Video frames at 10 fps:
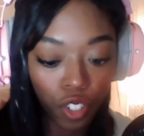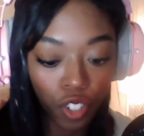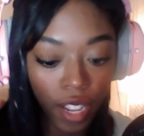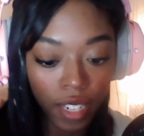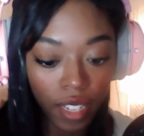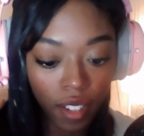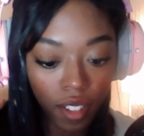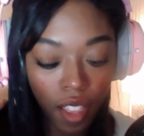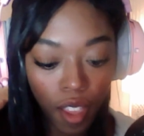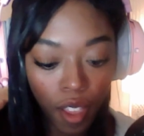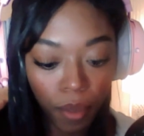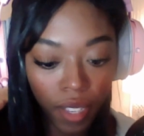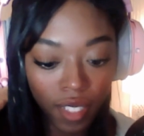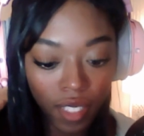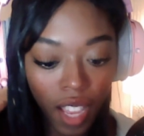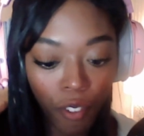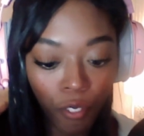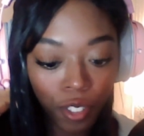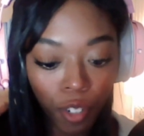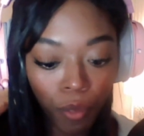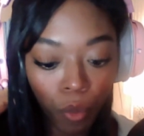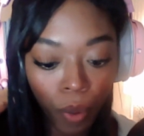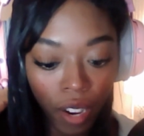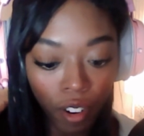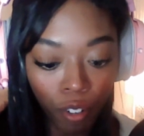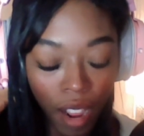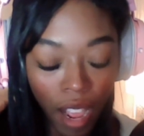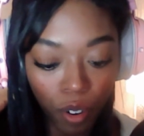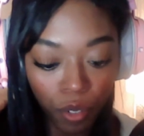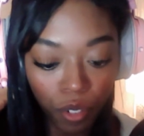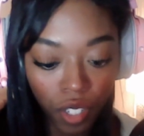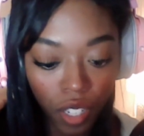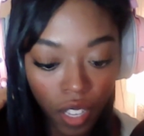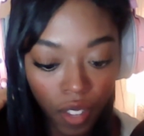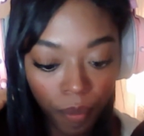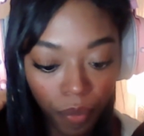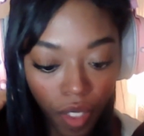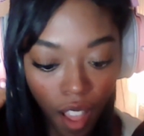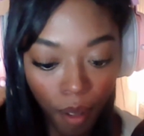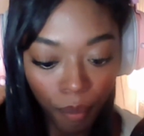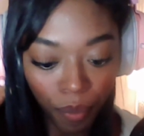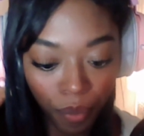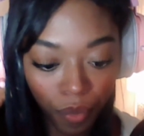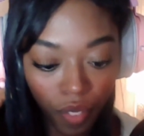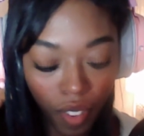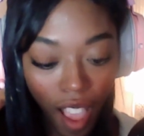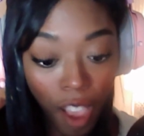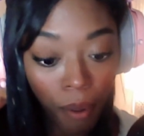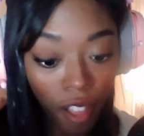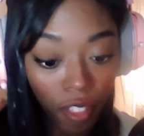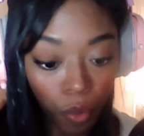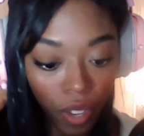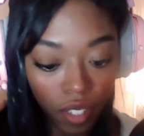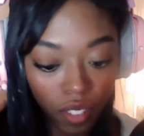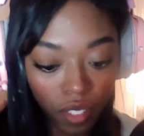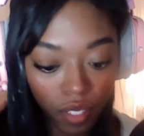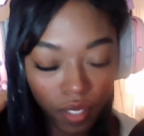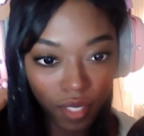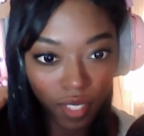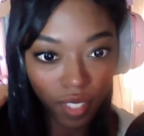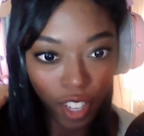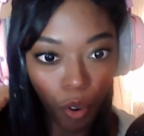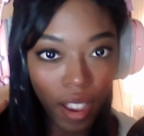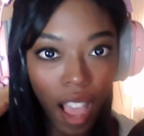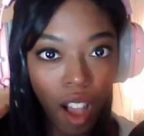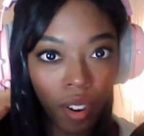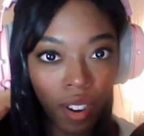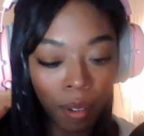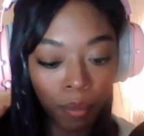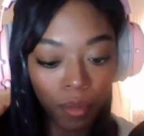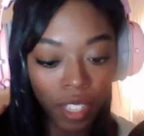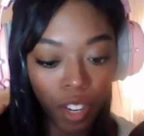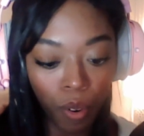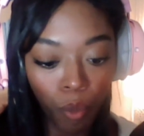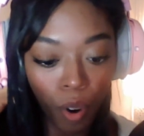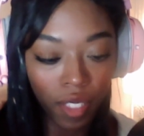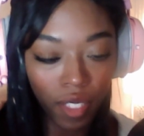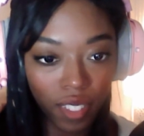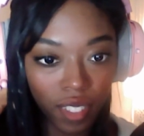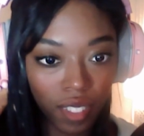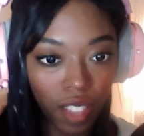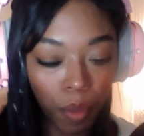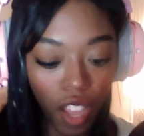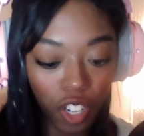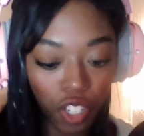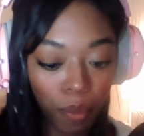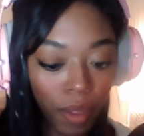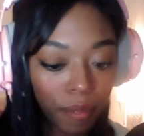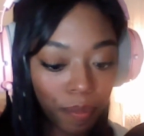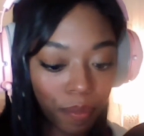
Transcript: good idea because not everyone's gonna want to wear it around. I probably will, like, going out and I'm like, I'm running this Tamagotchi, but